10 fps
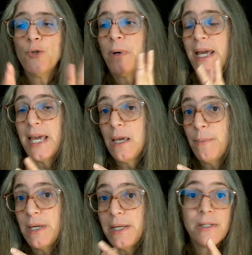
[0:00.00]

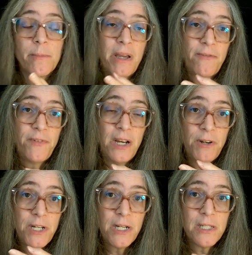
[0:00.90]
ABs and my fairy
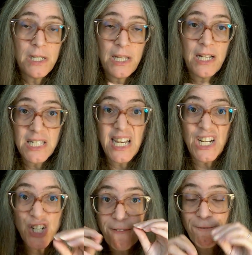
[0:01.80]
dust in that
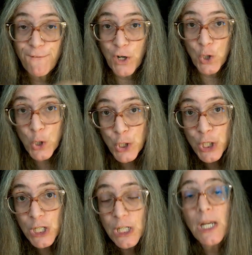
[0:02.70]
section first,